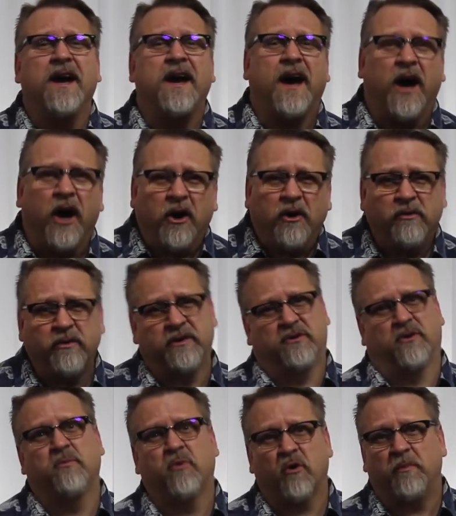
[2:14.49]
hundreds
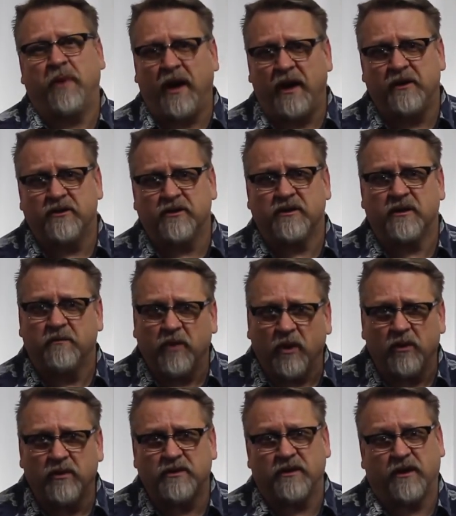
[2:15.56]
or more pages and
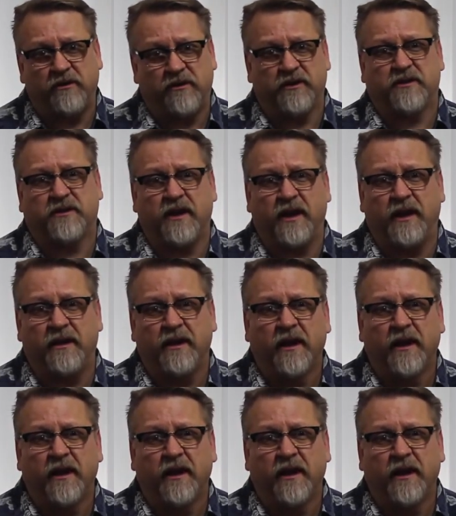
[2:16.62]
posts on your site.